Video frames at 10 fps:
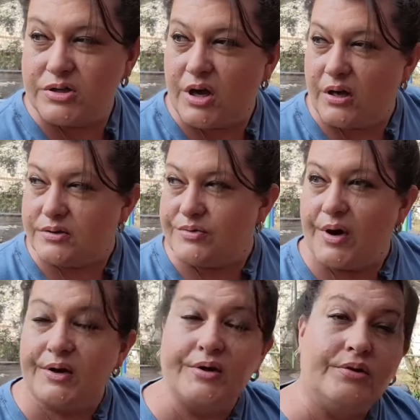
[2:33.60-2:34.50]
as
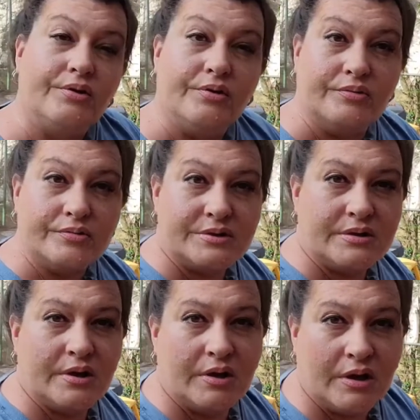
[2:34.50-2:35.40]
raccoons,
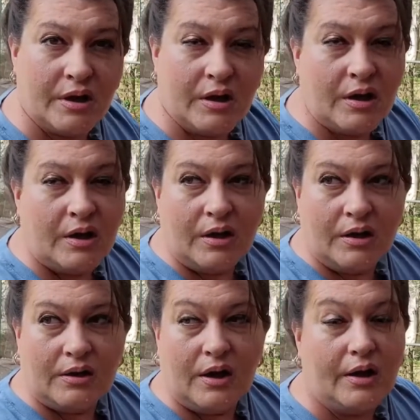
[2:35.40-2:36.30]

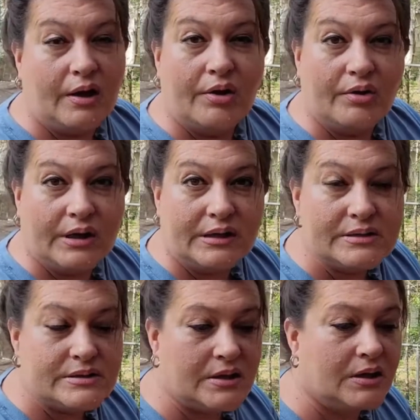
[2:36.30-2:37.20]
coyotes,